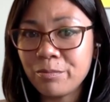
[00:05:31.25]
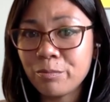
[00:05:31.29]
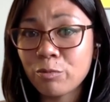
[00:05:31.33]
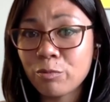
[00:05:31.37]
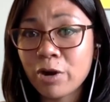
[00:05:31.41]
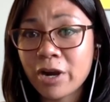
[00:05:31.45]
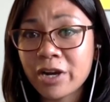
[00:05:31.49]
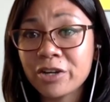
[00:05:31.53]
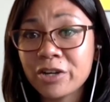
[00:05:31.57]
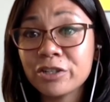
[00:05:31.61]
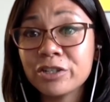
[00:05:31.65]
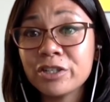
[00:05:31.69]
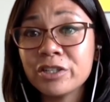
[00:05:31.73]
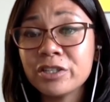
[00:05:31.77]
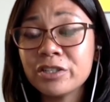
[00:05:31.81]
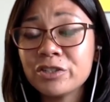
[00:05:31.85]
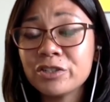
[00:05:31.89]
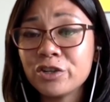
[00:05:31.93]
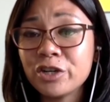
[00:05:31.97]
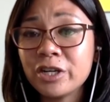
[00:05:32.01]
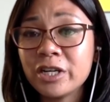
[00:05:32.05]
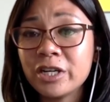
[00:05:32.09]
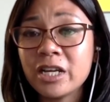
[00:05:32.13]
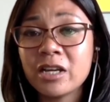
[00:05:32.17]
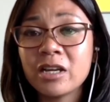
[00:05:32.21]
prior to this
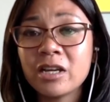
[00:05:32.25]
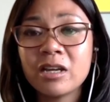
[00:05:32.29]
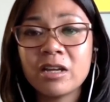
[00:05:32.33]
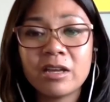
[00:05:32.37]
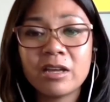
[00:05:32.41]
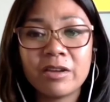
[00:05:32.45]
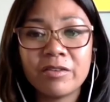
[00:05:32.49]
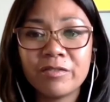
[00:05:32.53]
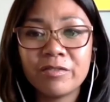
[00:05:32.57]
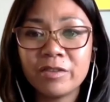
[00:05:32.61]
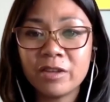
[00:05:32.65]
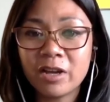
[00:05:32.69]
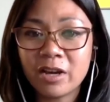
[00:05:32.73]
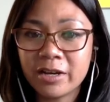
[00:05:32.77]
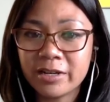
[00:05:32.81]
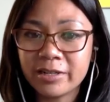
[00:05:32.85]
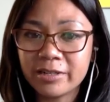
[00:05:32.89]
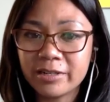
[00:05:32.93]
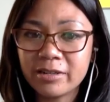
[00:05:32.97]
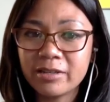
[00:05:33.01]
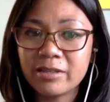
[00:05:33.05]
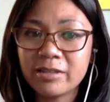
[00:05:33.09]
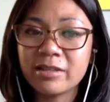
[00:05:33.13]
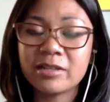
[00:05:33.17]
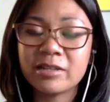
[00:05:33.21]
training. If not,
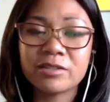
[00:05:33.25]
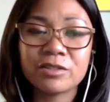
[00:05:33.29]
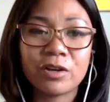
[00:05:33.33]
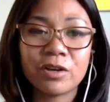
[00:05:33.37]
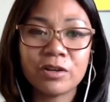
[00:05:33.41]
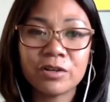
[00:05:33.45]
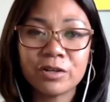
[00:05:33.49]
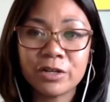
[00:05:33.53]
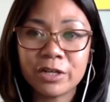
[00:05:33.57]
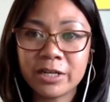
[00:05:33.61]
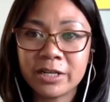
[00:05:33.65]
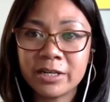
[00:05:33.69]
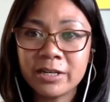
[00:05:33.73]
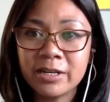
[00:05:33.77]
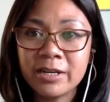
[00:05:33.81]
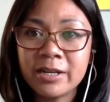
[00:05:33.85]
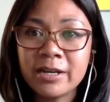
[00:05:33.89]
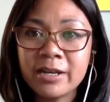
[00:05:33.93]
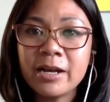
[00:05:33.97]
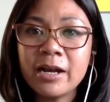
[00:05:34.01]
that's all good.